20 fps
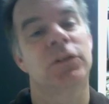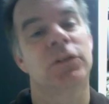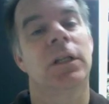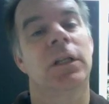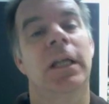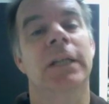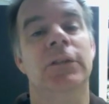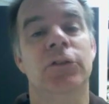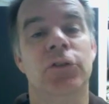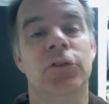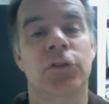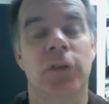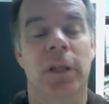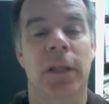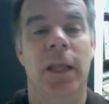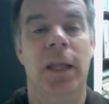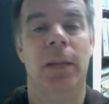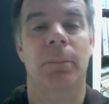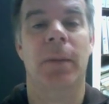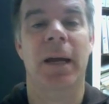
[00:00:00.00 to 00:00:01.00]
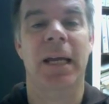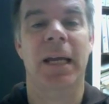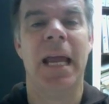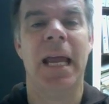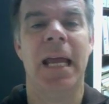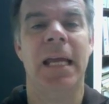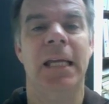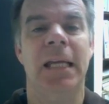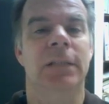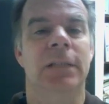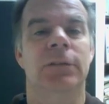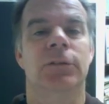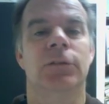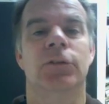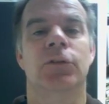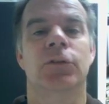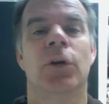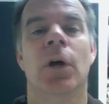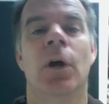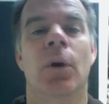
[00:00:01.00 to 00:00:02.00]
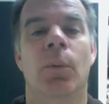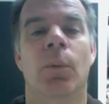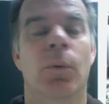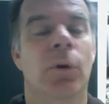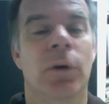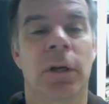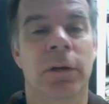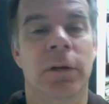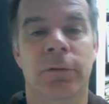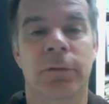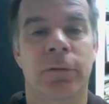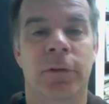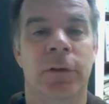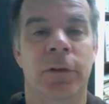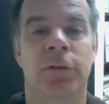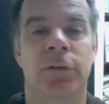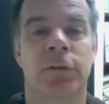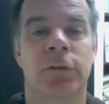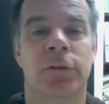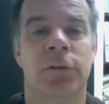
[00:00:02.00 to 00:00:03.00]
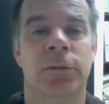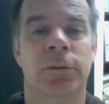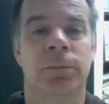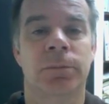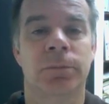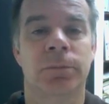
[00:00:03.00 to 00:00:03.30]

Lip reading: clenched and that my hands were in fists.